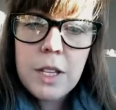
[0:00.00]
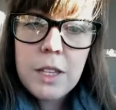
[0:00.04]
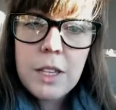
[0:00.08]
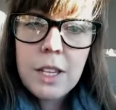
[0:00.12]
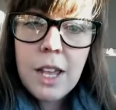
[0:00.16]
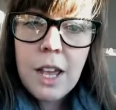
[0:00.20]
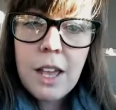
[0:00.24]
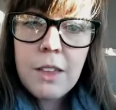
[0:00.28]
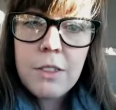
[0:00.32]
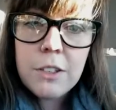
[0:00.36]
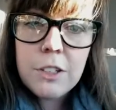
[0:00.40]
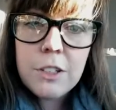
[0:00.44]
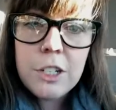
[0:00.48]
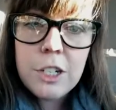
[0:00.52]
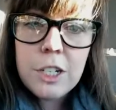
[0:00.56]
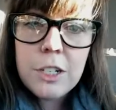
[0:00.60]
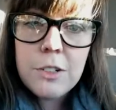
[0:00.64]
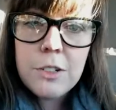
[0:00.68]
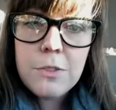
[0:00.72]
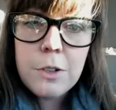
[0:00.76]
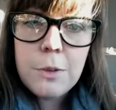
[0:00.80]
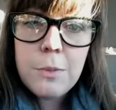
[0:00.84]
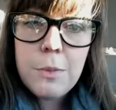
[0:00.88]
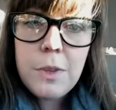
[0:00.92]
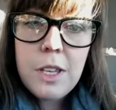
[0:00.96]
in the Catholic
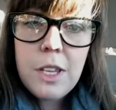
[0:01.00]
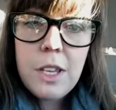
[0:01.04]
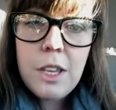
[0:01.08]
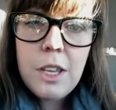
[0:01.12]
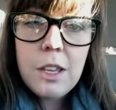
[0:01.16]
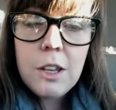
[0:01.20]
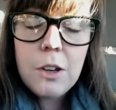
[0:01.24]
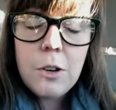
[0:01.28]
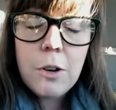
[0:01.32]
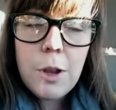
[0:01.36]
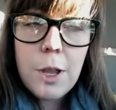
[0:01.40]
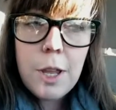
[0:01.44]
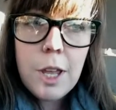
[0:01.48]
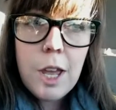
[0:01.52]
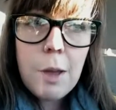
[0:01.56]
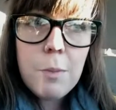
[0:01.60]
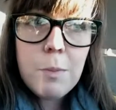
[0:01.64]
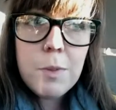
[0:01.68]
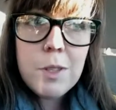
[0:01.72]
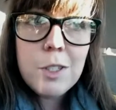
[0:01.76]
Church for me growing up,